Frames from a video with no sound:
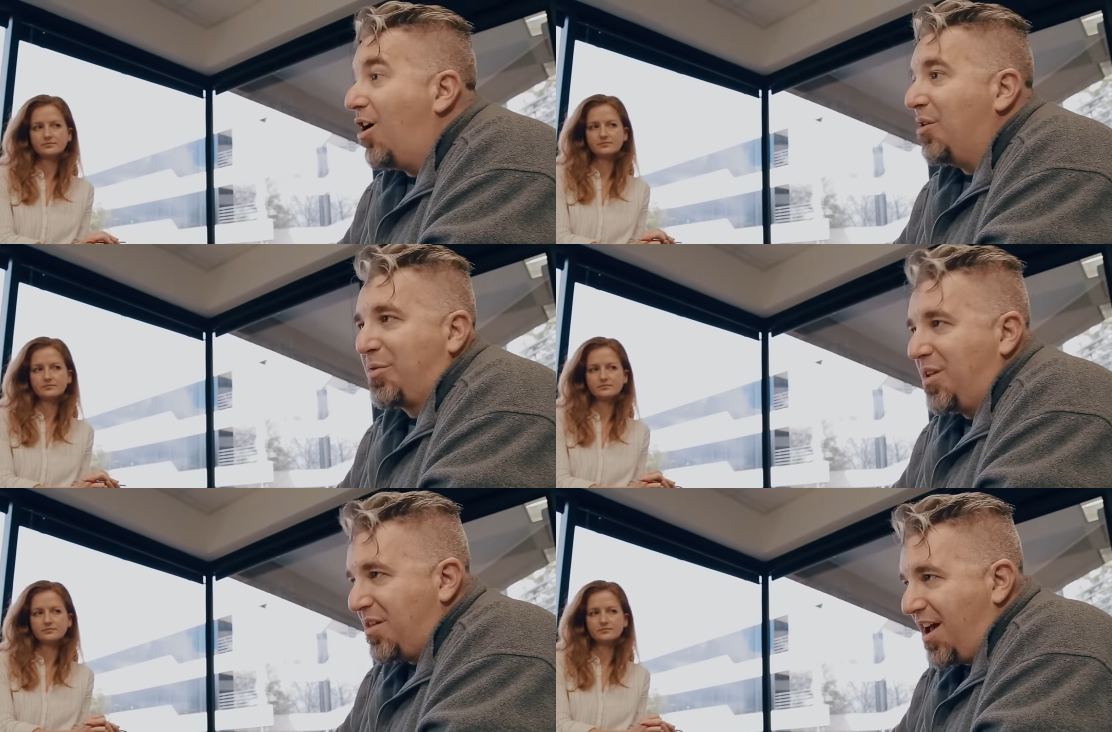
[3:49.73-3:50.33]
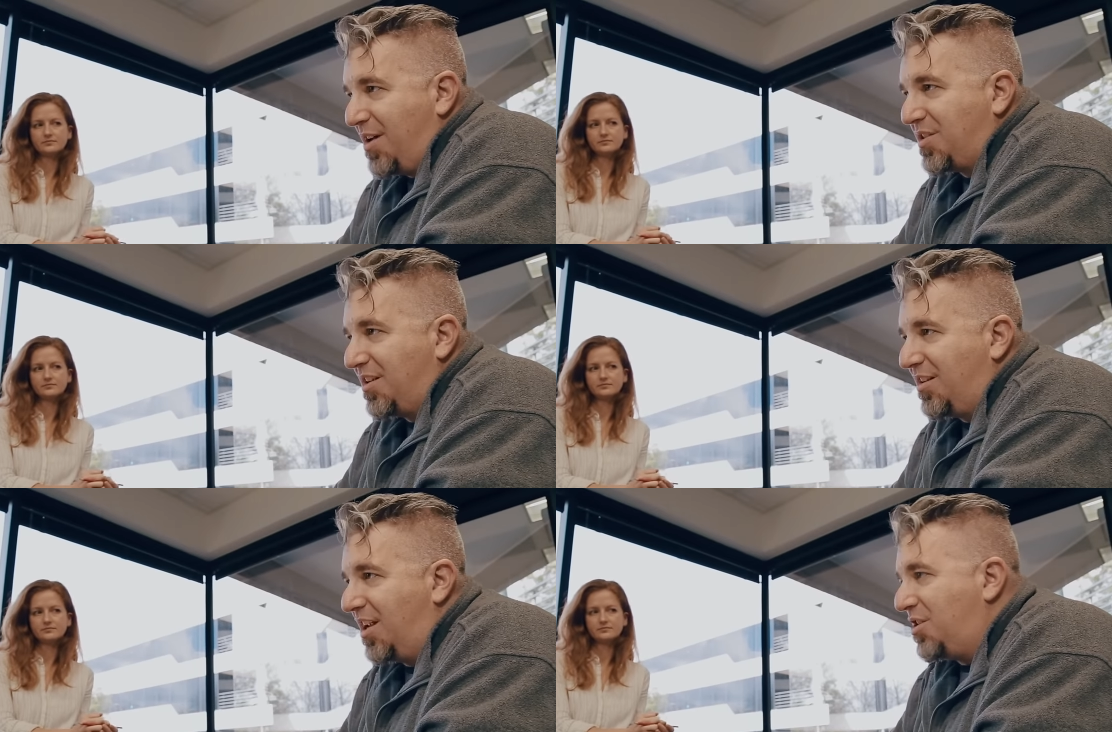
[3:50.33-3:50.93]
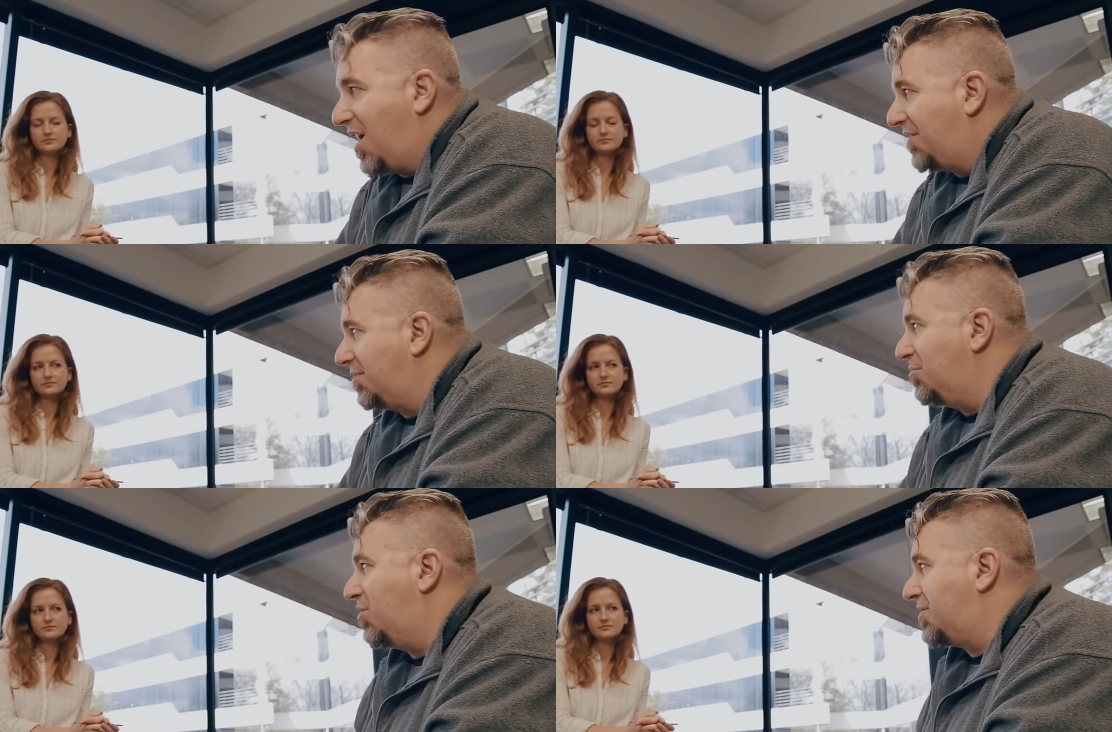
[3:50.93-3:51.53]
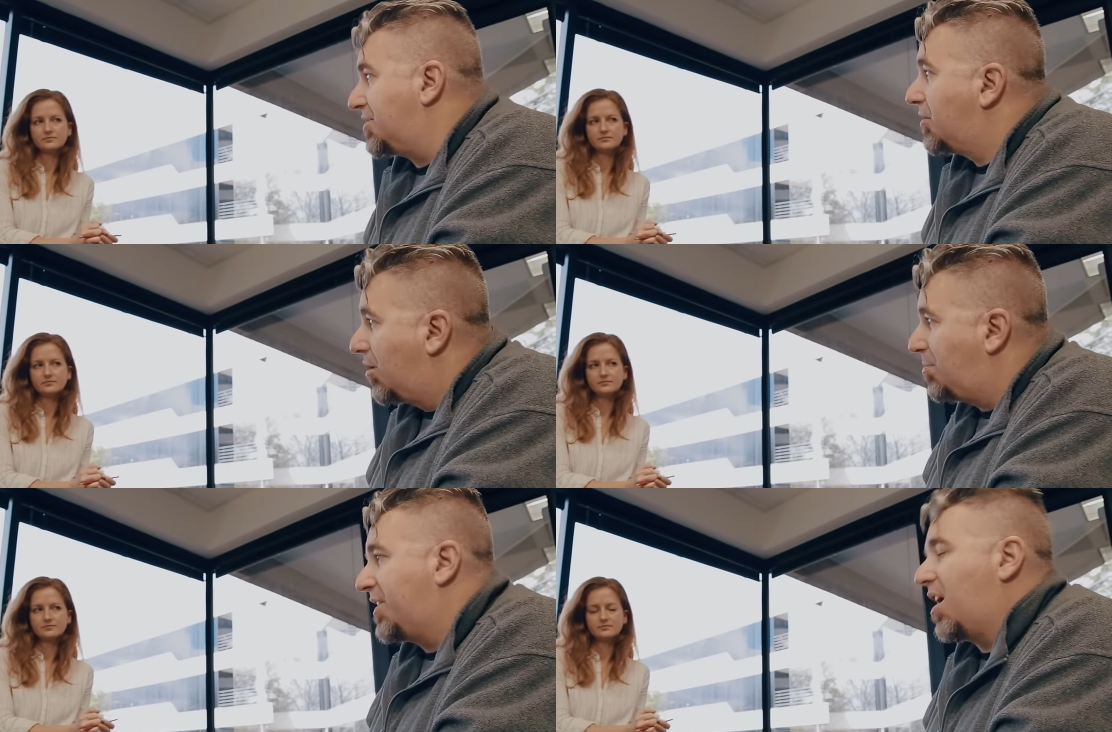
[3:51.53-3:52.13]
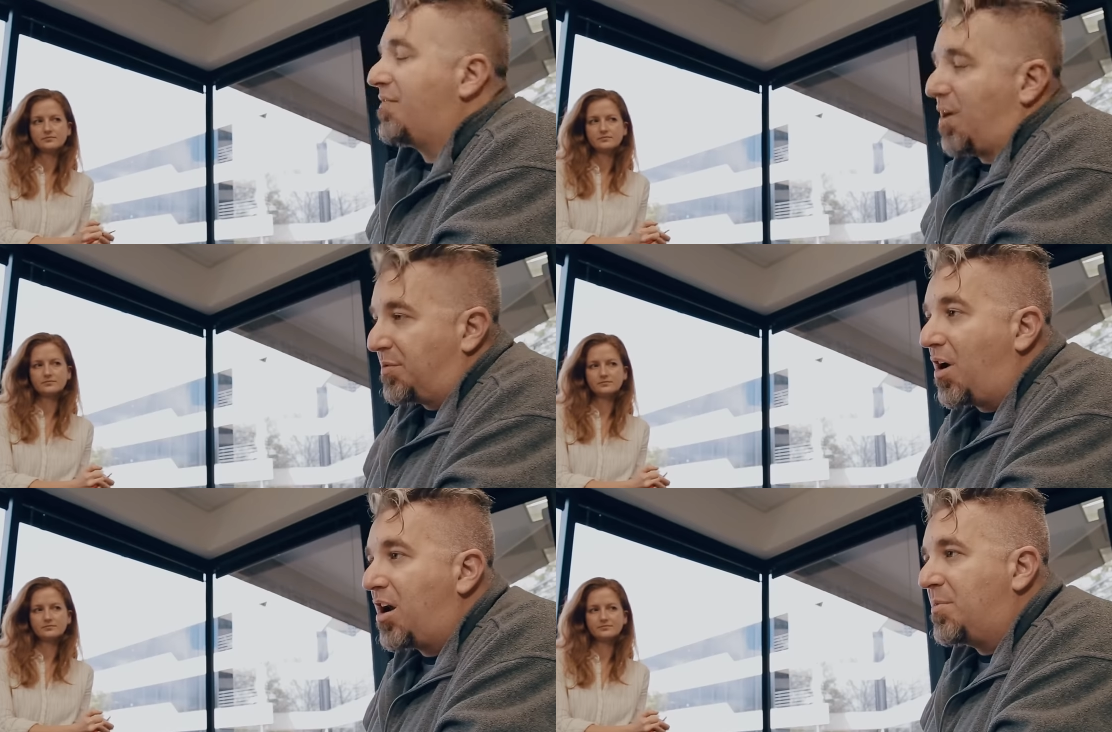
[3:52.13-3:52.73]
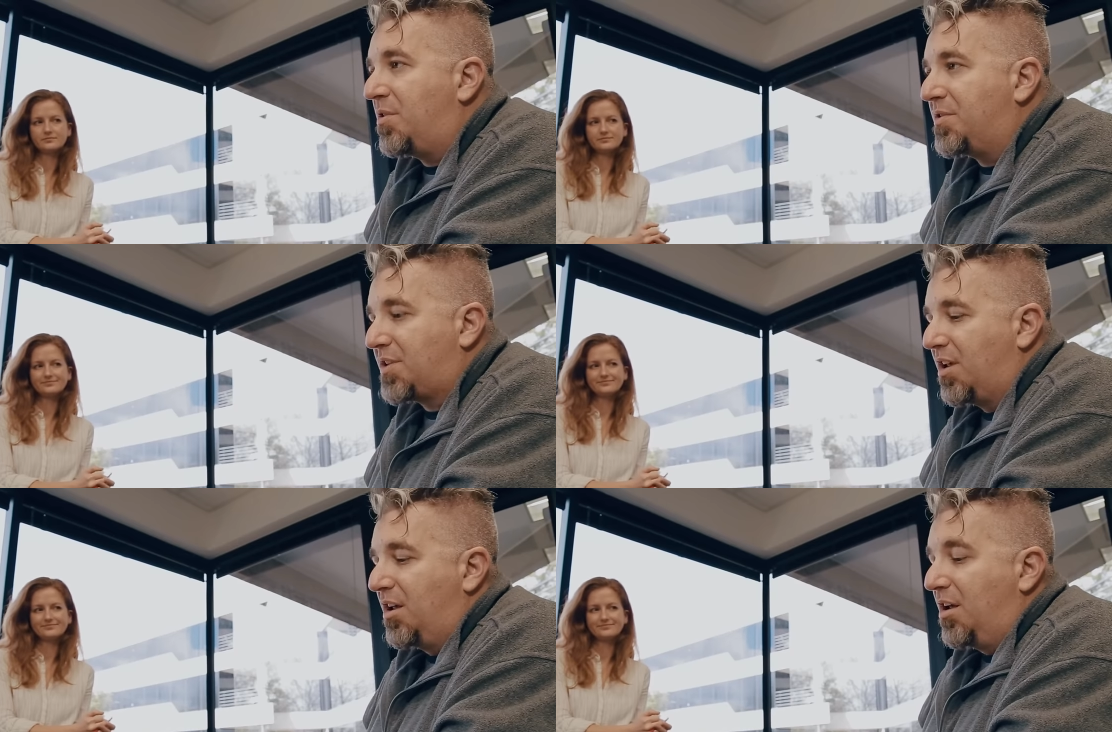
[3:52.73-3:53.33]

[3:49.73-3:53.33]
Speaker 1: all 3,000, yeah. and you have to move as a group and caravan with your animals.